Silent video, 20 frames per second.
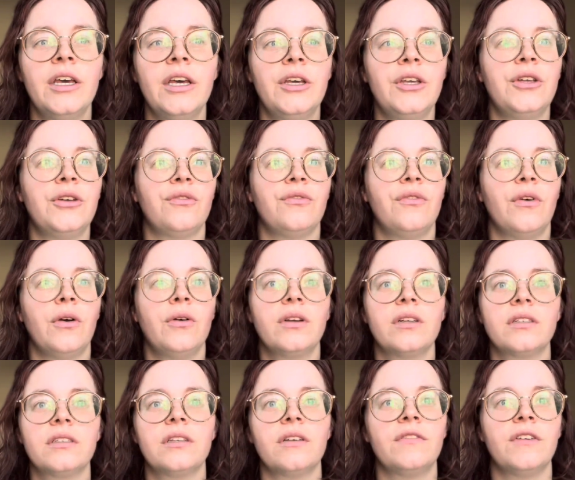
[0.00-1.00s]
your
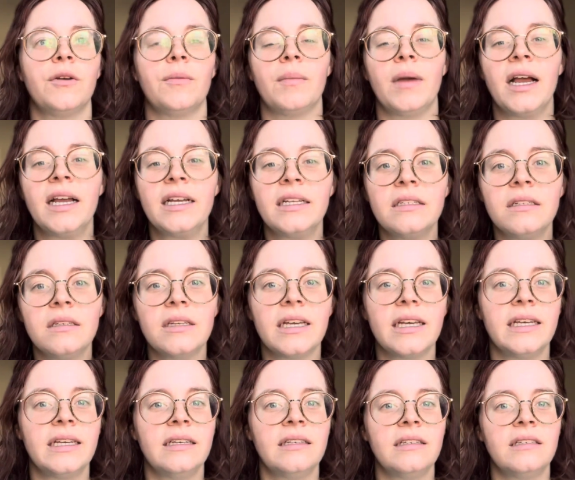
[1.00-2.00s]
focus of your mind
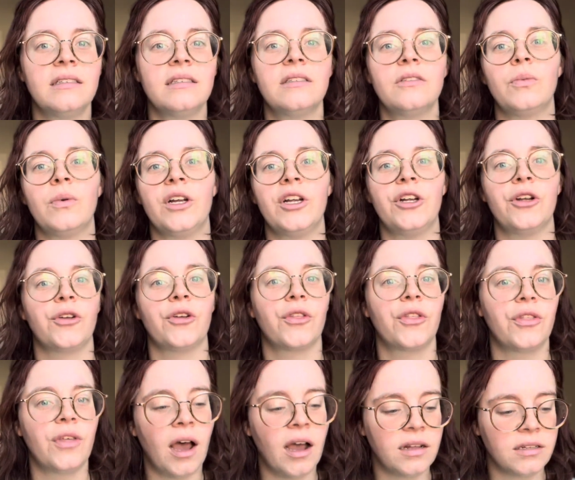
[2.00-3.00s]
is, where your
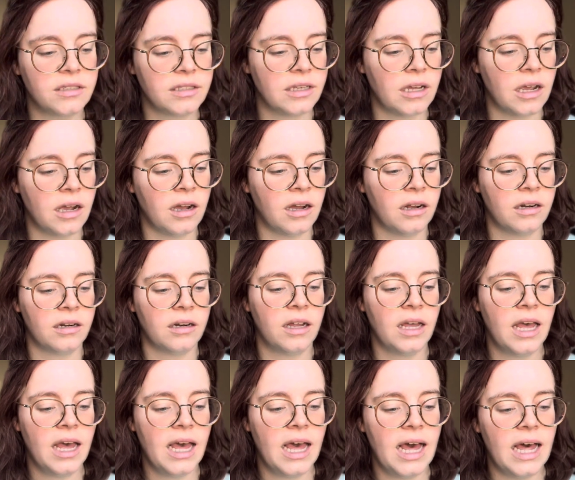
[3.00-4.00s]
thoughts are.
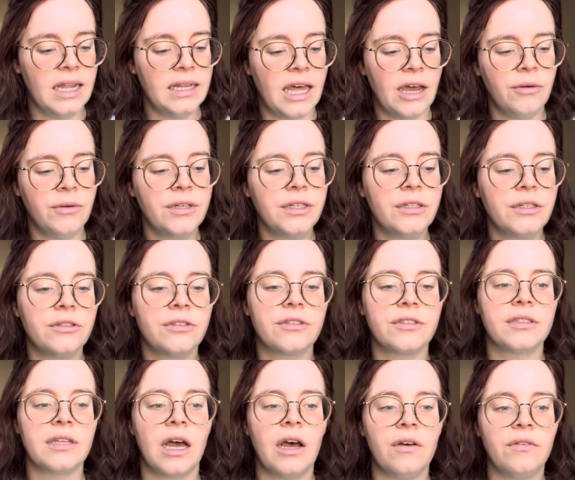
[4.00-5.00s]
Allowing
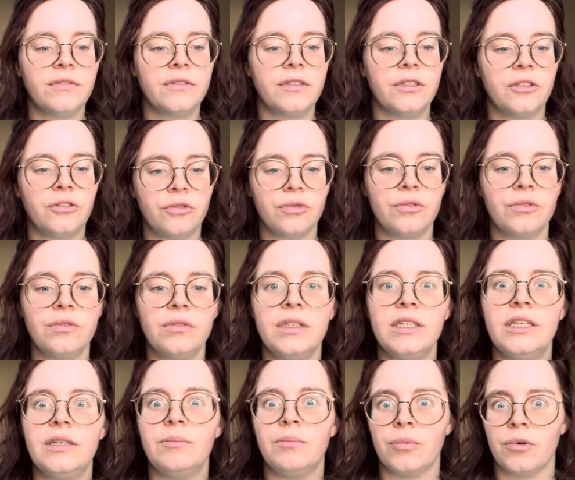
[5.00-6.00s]
yourself to
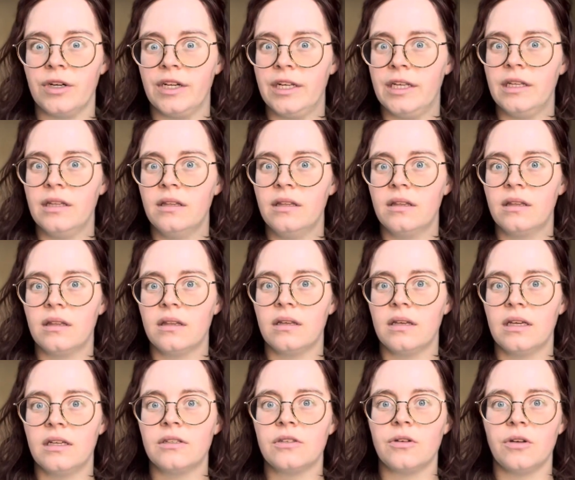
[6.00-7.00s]
truly breathe
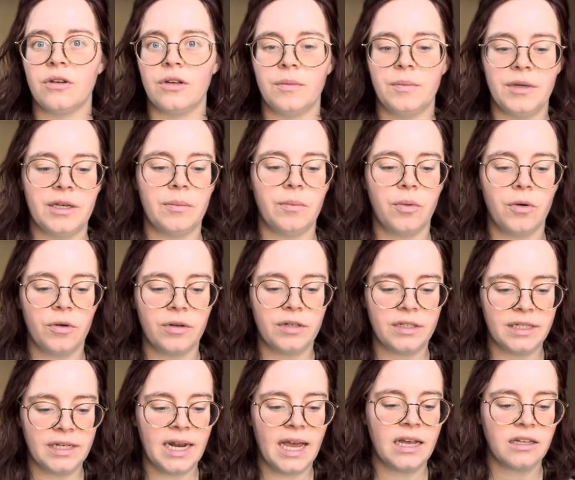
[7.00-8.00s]
is going to be
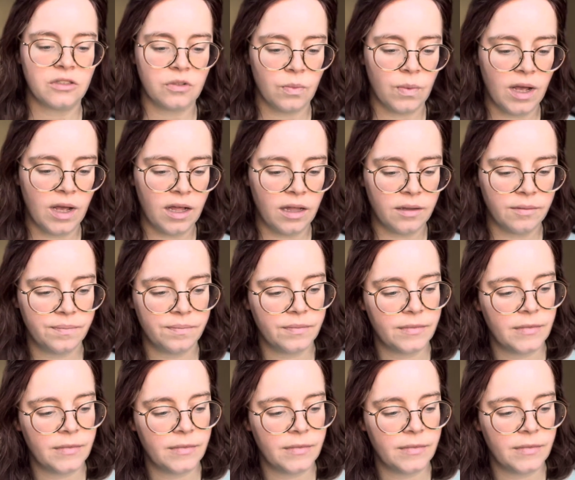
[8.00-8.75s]
important as well.